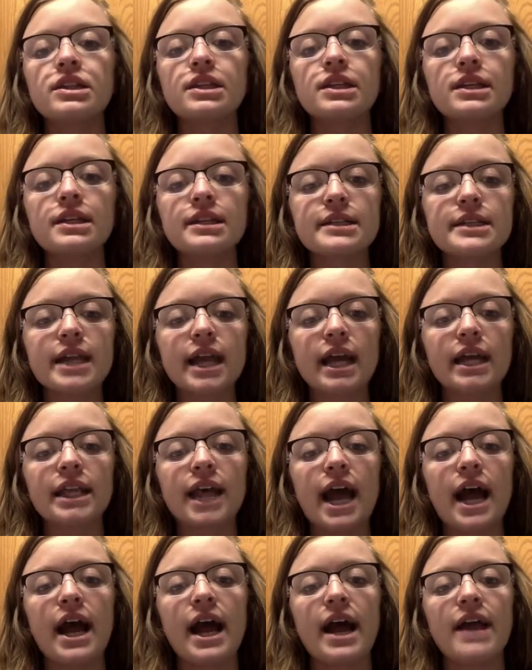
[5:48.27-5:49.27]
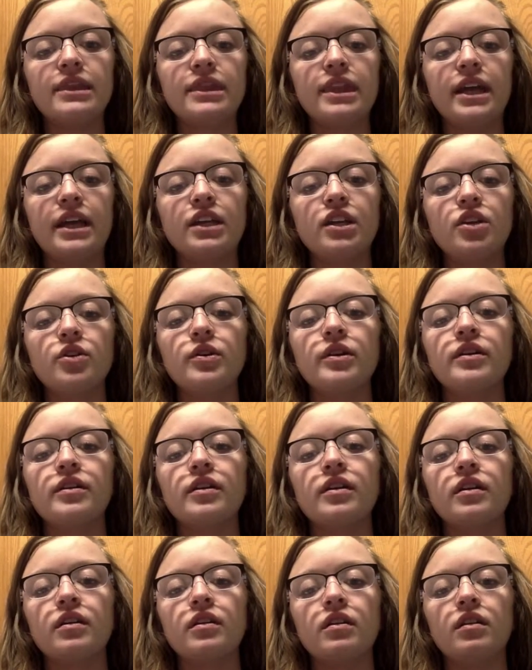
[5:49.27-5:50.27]
Things like that. And then
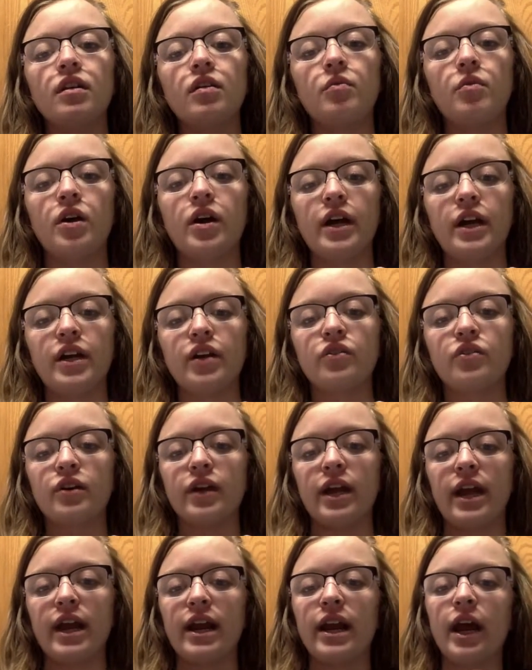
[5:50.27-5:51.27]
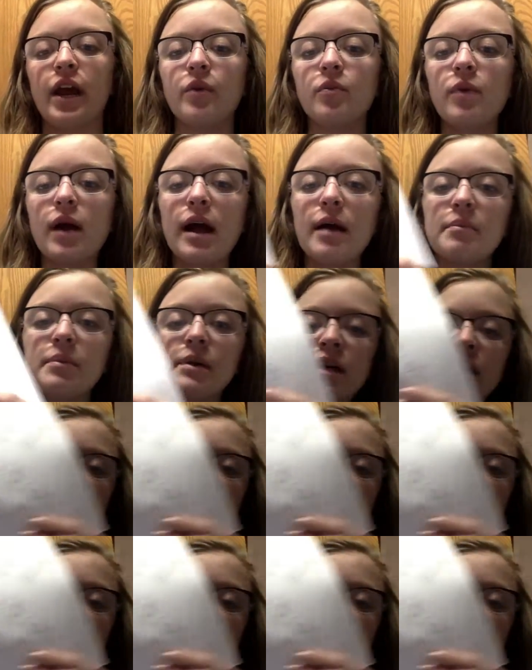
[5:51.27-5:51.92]
you would create a web